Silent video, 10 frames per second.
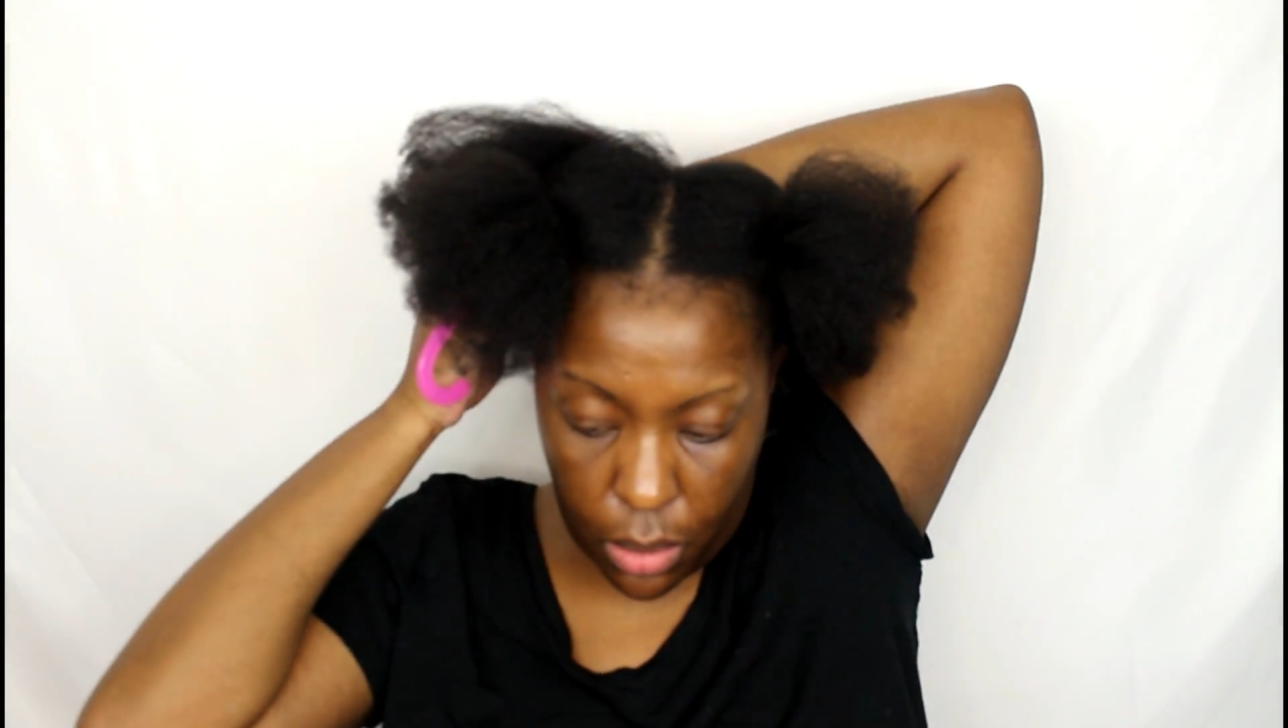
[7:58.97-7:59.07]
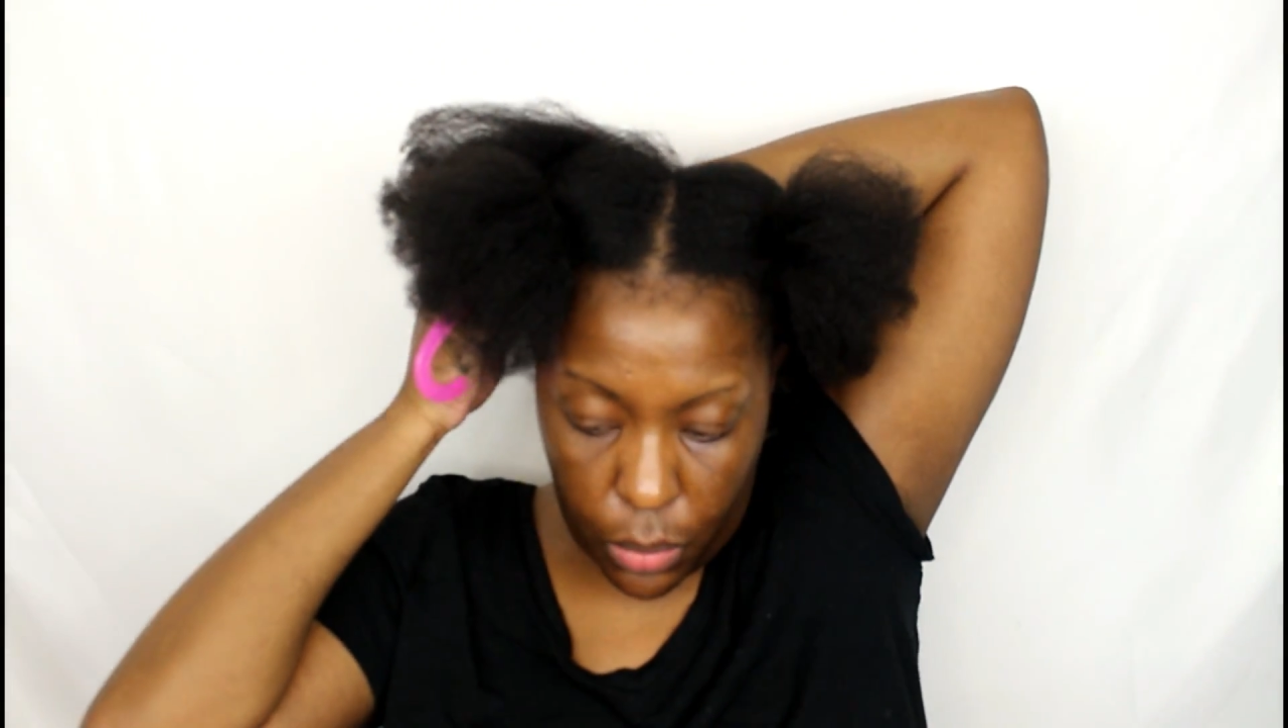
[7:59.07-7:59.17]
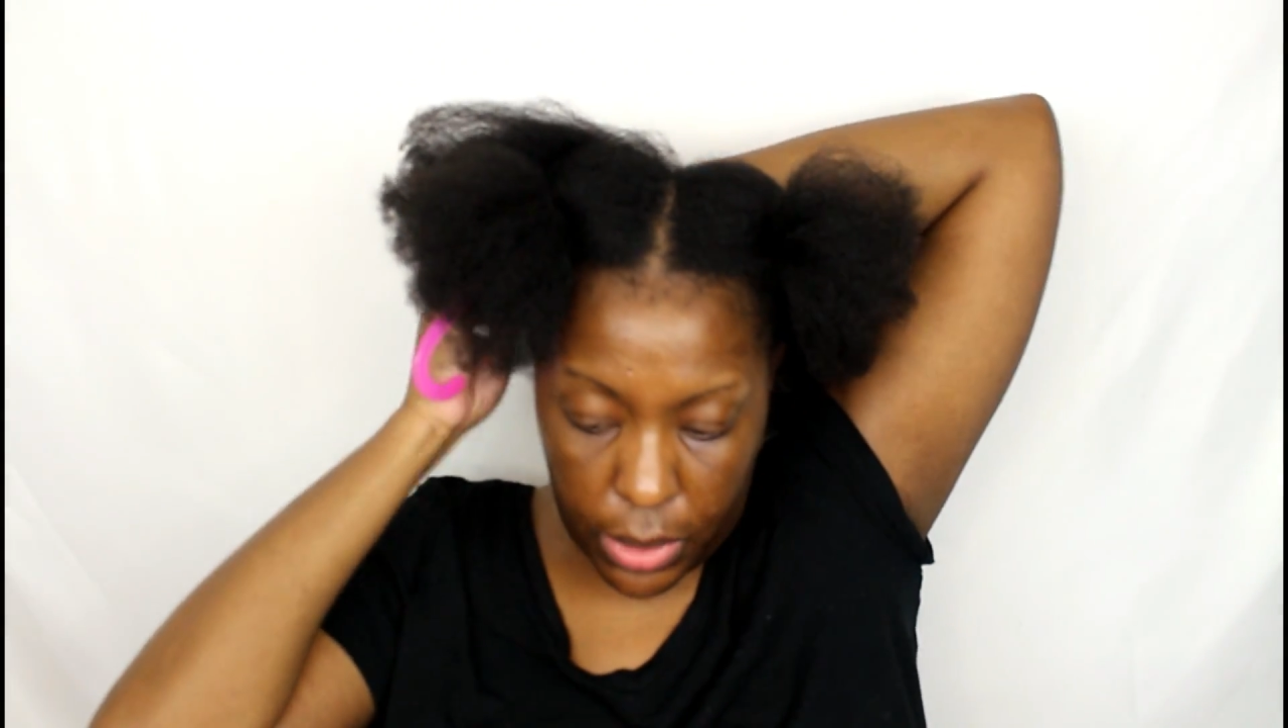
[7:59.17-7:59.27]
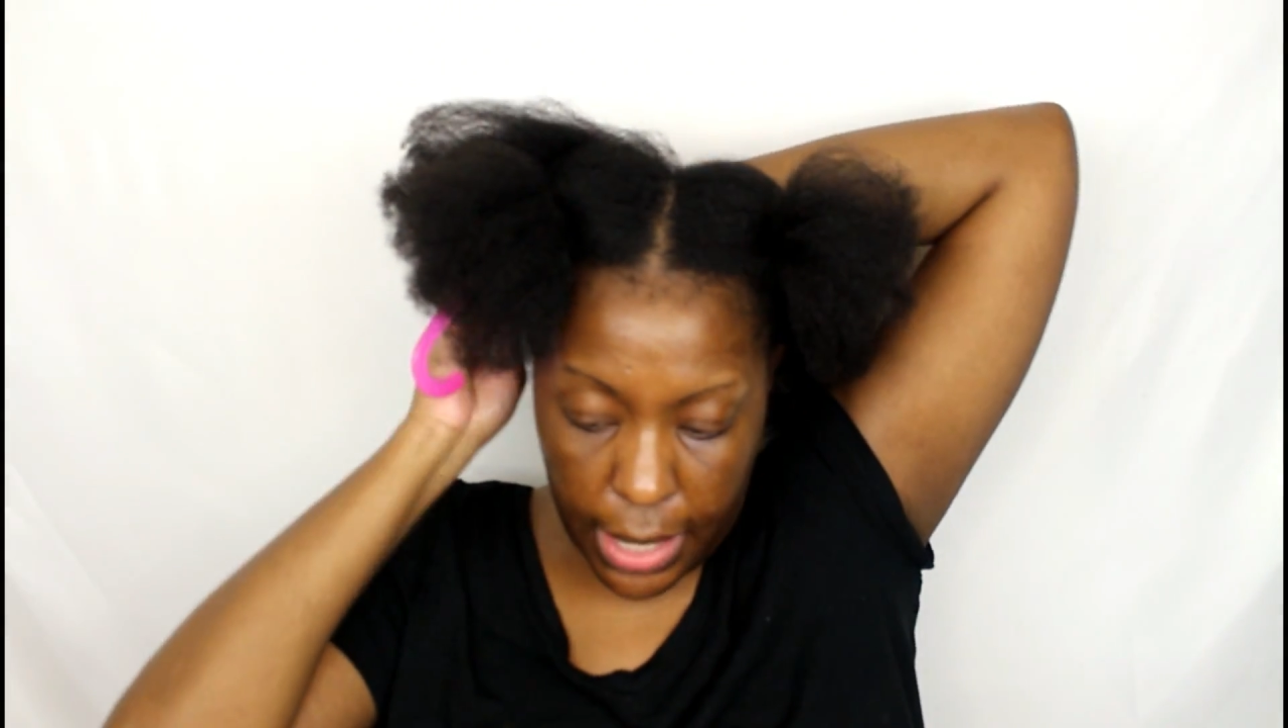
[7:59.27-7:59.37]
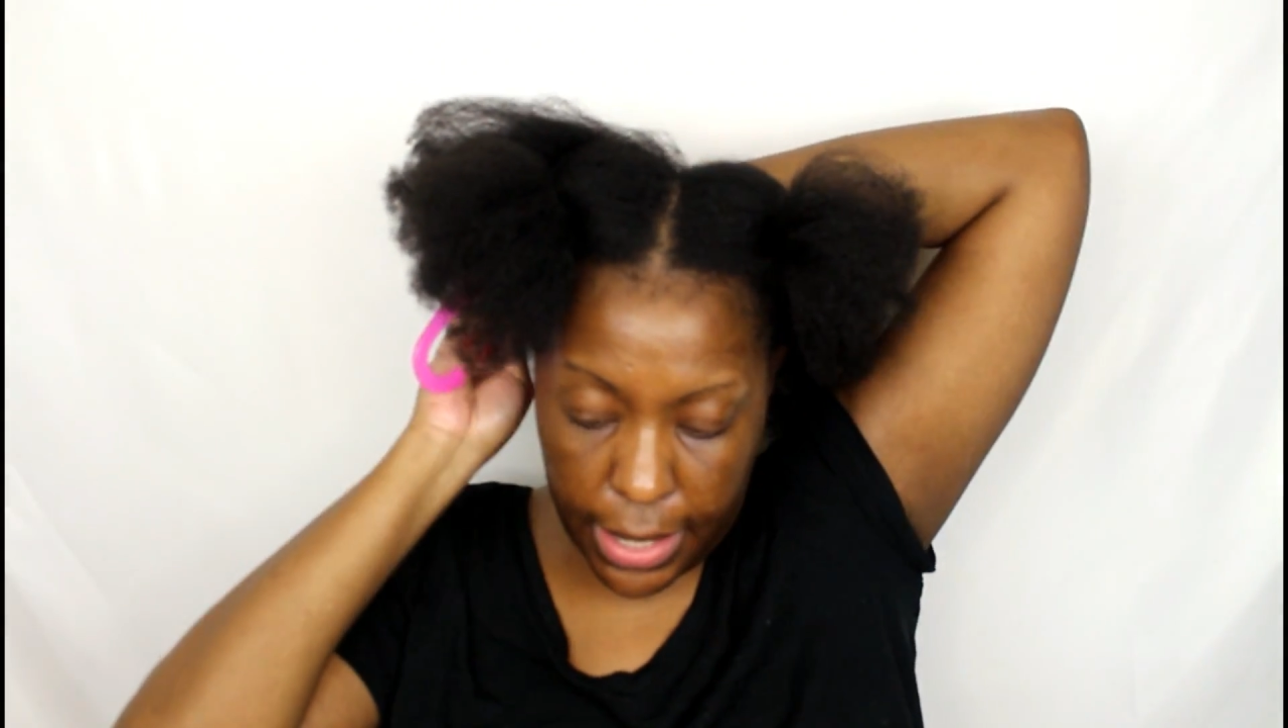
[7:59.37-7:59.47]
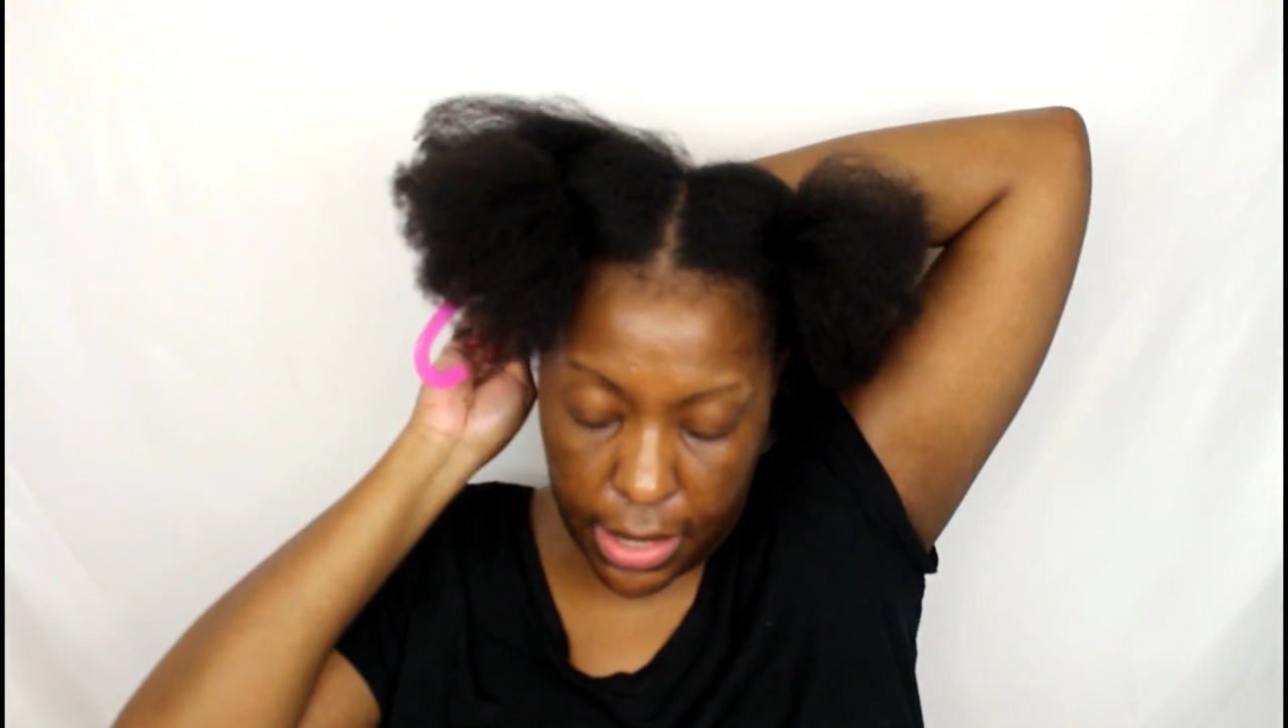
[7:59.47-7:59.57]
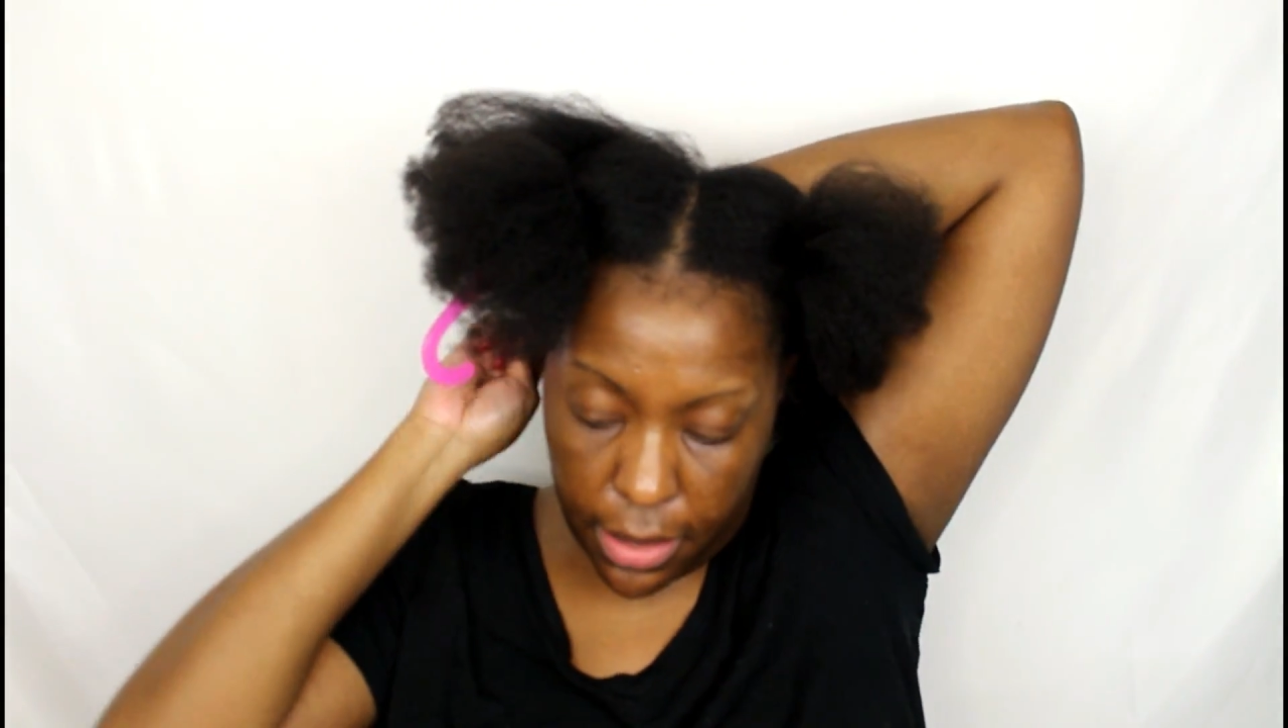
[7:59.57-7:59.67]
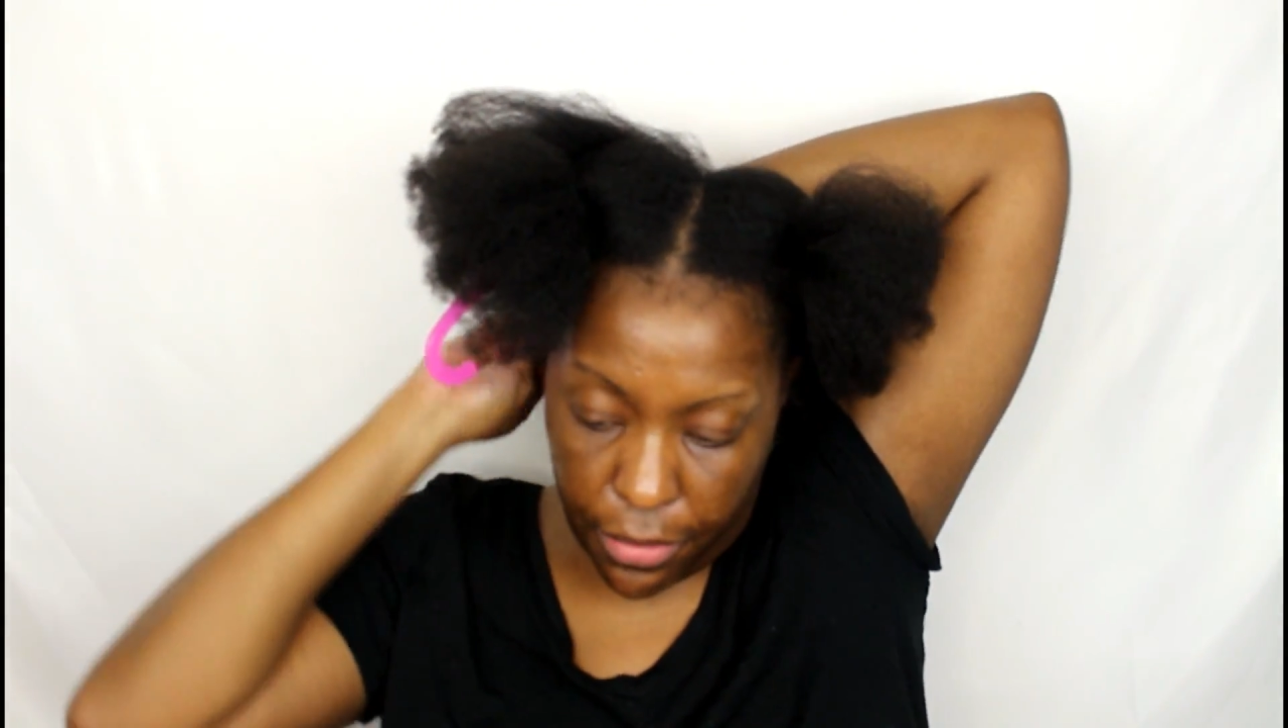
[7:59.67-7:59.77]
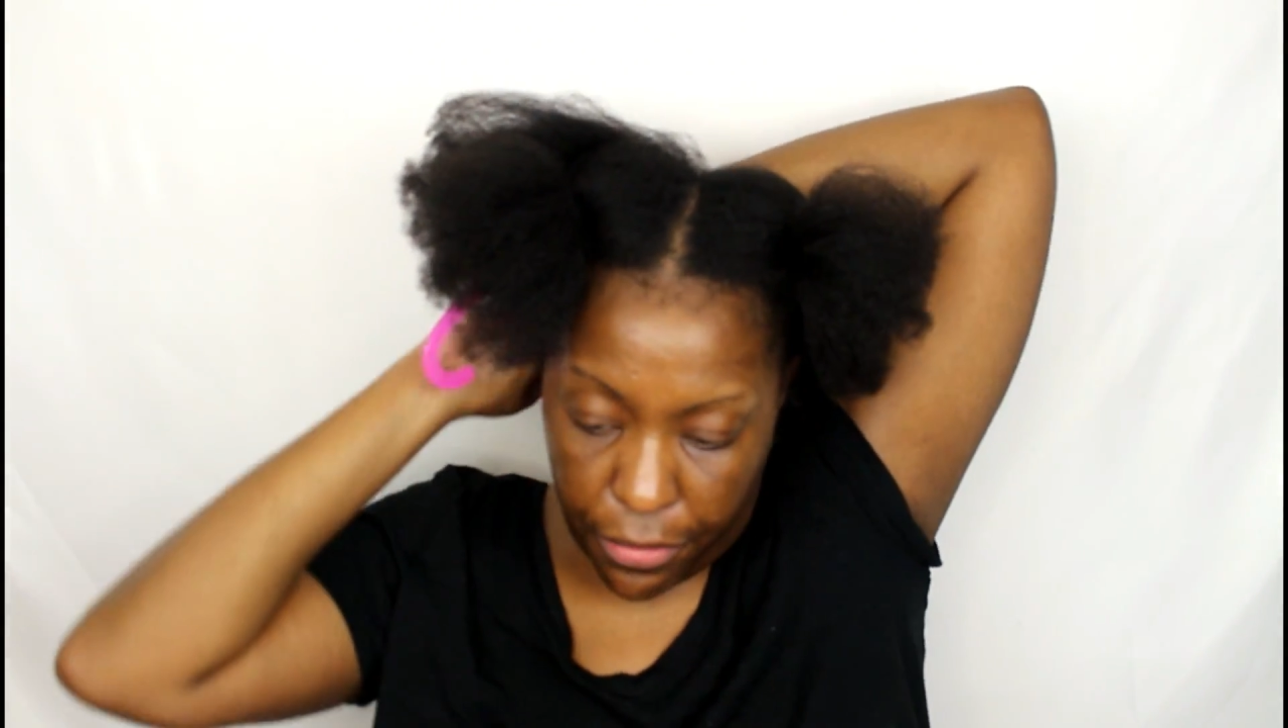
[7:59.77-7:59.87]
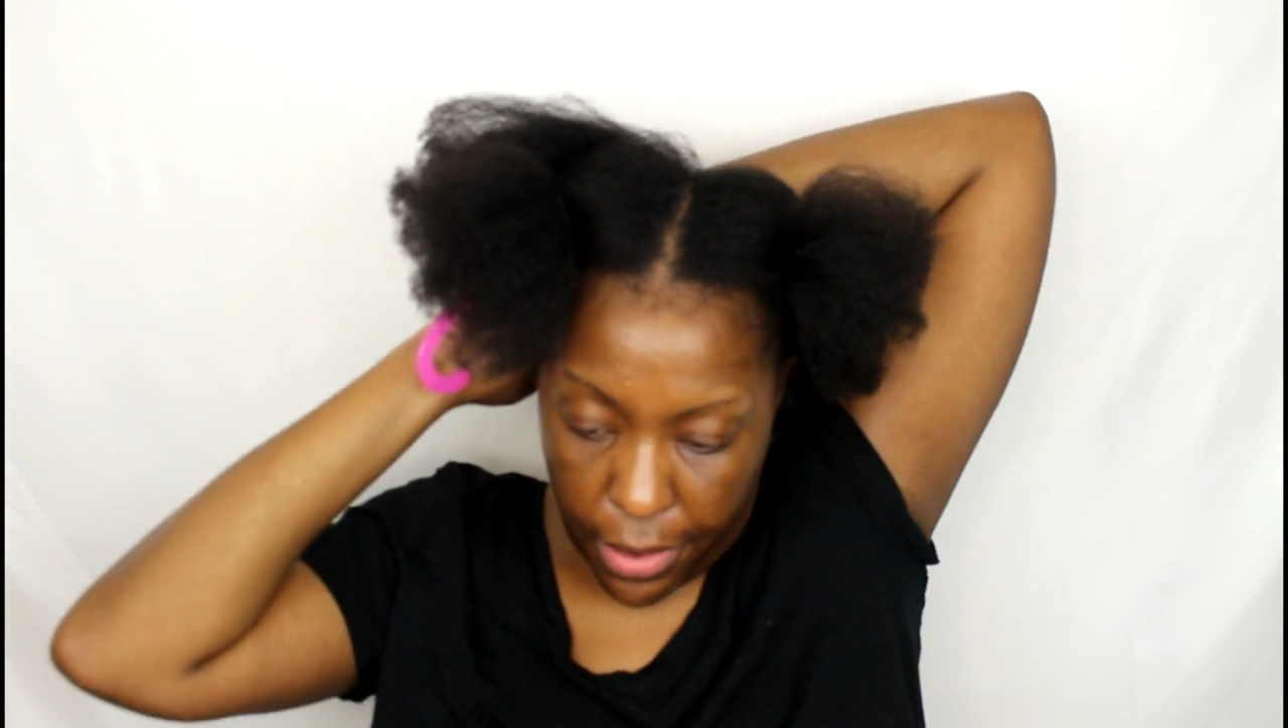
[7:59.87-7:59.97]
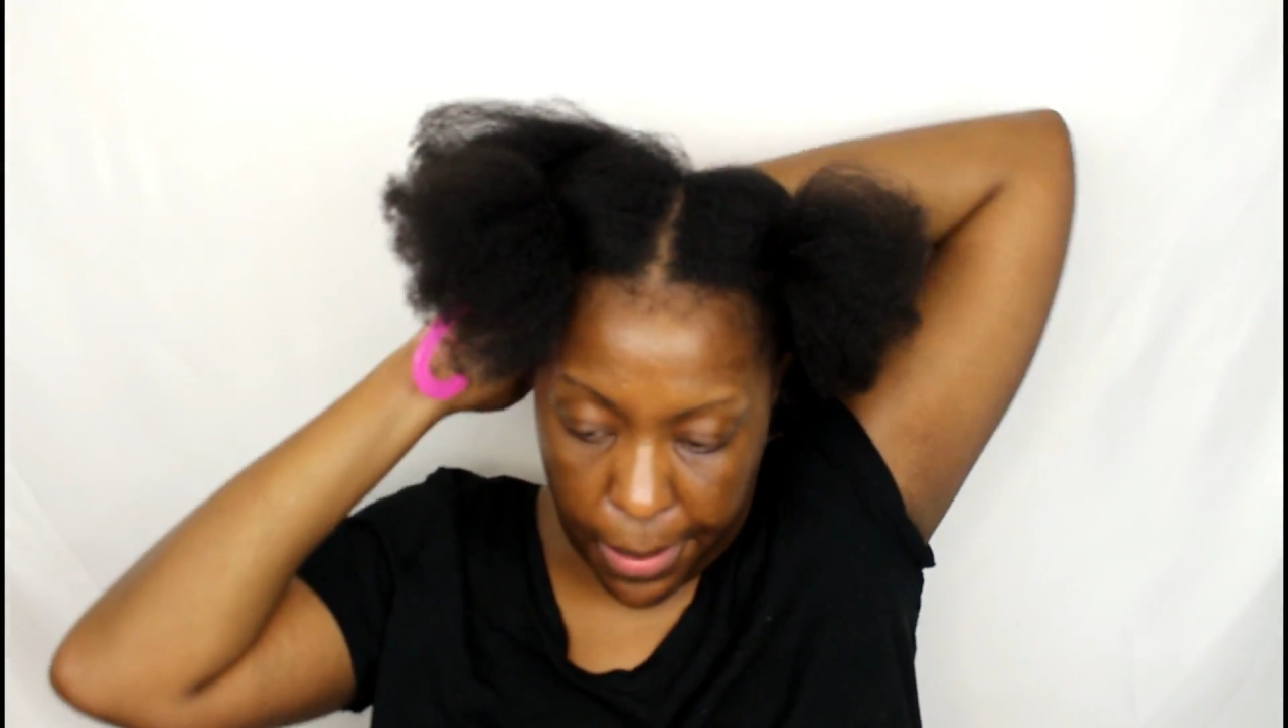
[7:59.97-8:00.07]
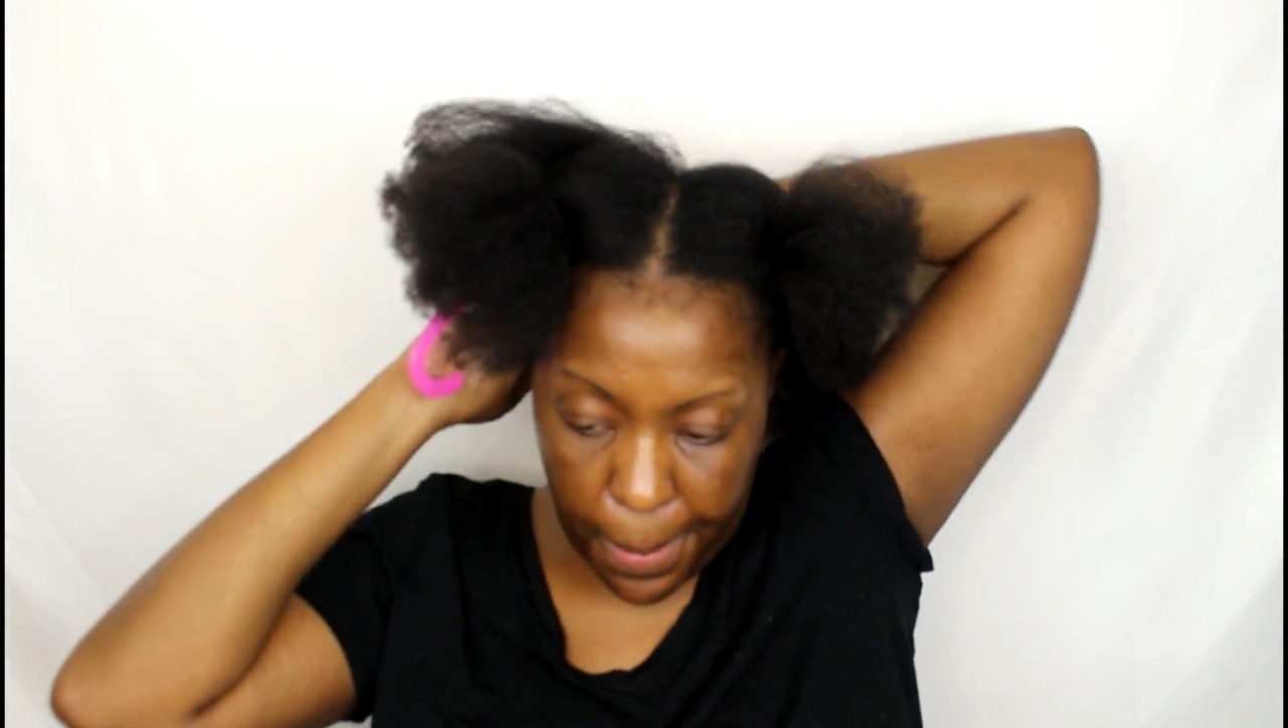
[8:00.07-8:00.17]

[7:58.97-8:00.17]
once I get to the front.